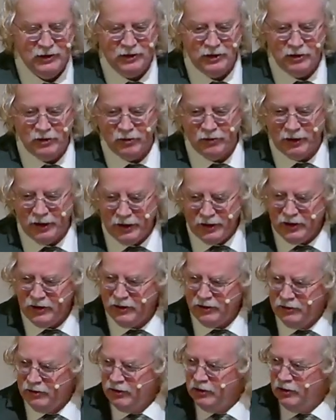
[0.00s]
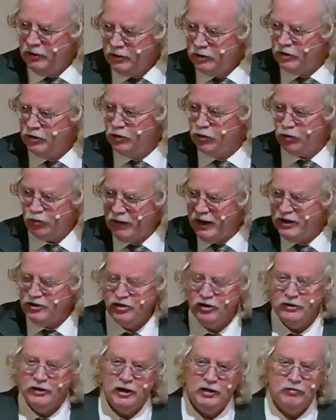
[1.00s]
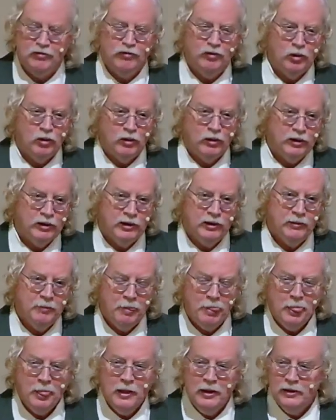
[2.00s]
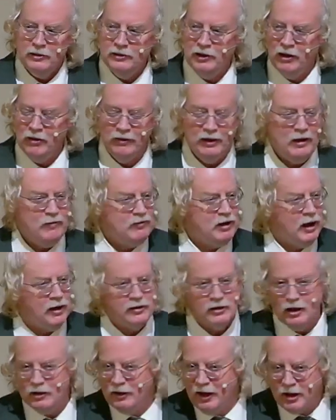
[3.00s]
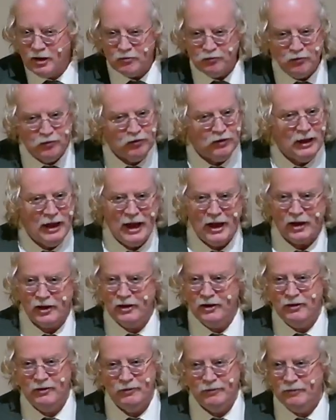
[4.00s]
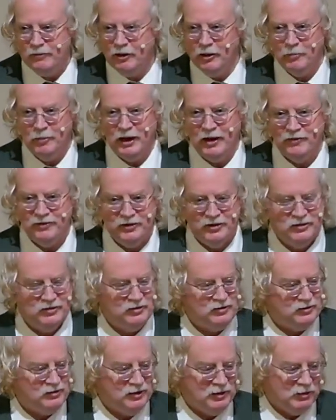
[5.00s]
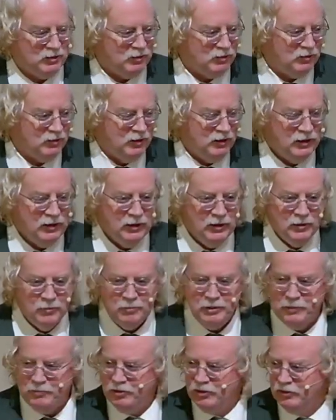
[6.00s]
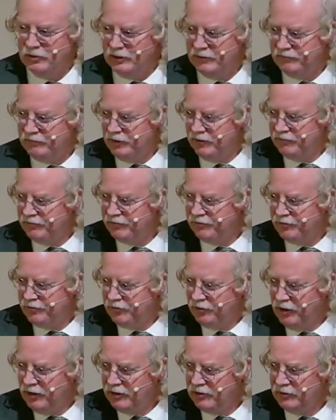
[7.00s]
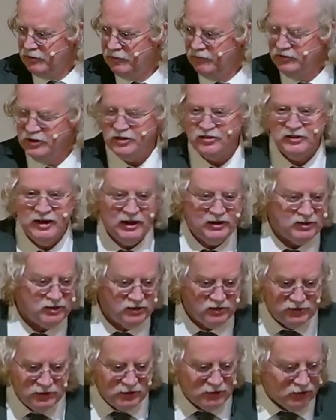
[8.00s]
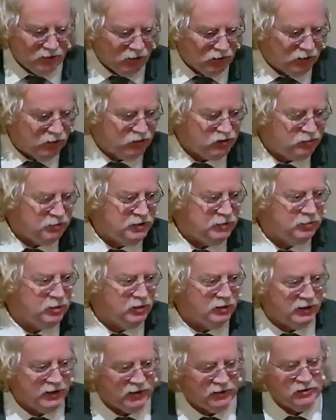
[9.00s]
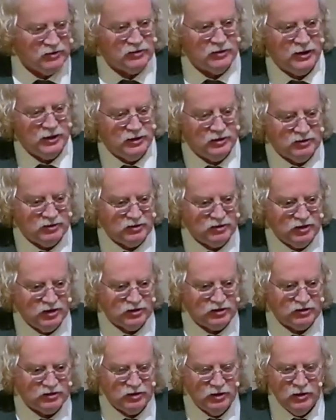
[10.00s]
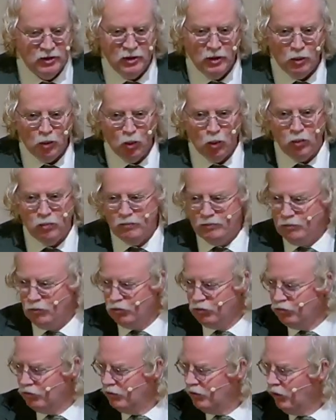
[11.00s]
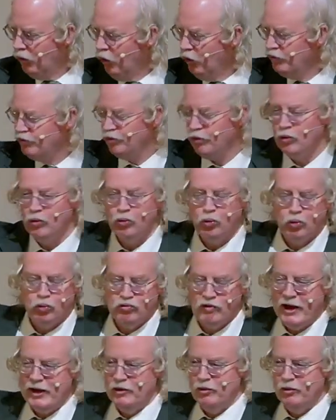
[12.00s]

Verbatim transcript: you know, I congratulate Florida. Now, they've gotten a lot of flack about this. You know, people have, have thought of DeSantis and all those people as as just ultra right